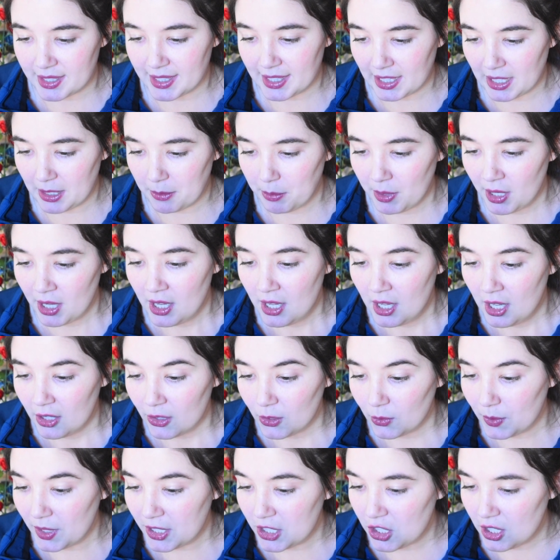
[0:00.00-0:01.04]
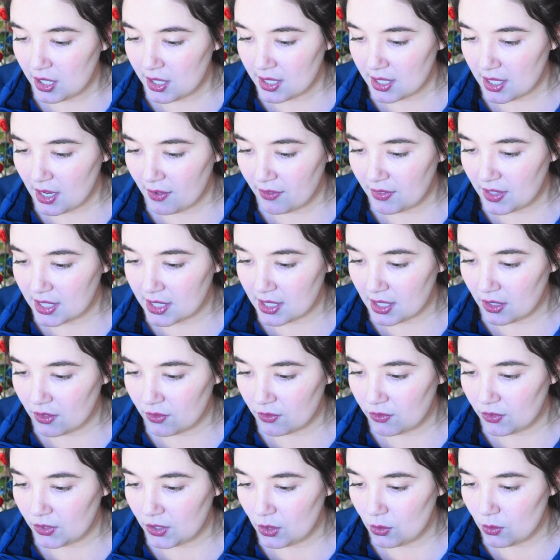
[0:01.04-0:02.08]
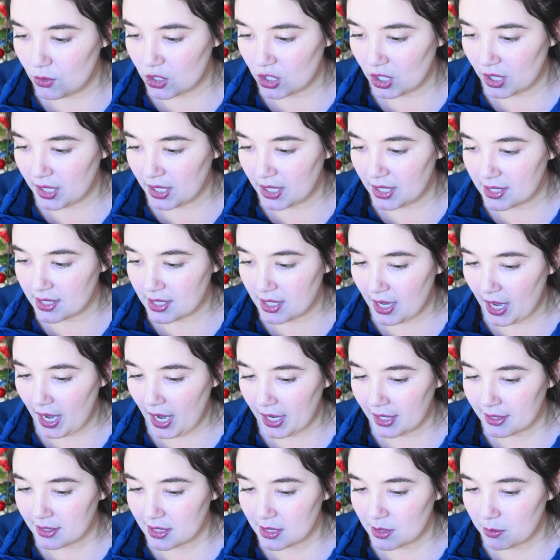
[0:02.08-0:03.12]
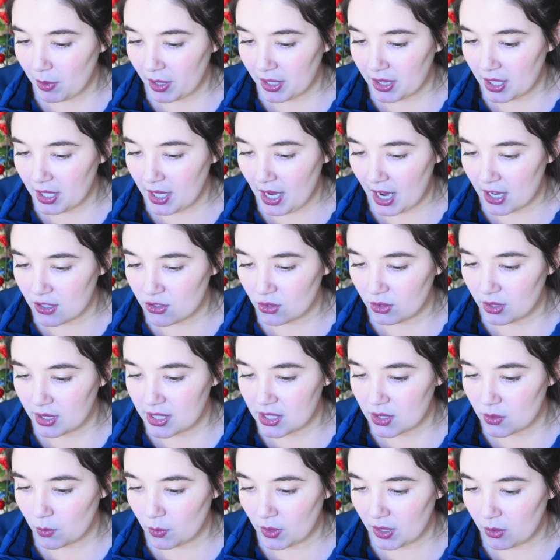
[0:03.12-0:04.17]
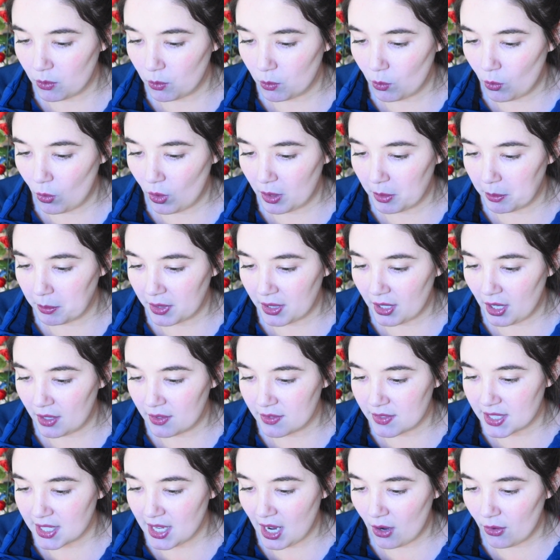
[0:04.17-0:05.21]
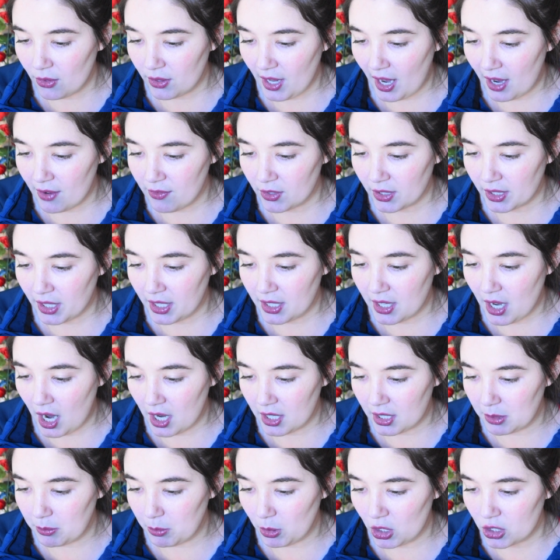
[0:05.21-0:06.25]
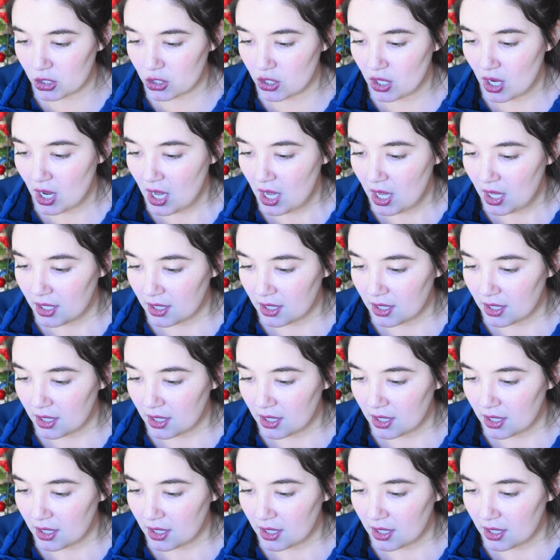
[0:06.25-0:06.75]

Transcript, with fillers: sleep. The richness of this infusion is enhanced by the naturally sweet warmth of South African honeybush.